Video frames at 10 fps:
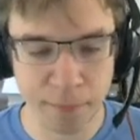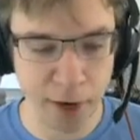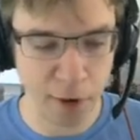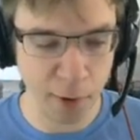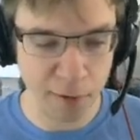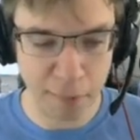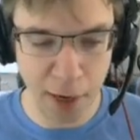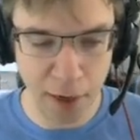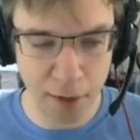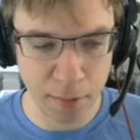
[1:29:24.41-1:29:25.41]
Iron Wave
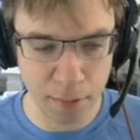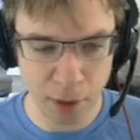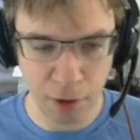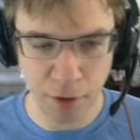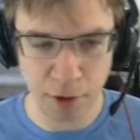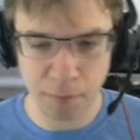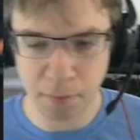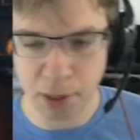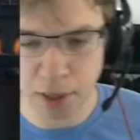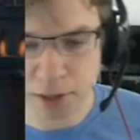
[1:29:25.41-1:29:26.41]
back because it
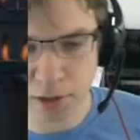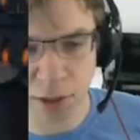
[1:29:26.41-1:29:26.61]
blocks.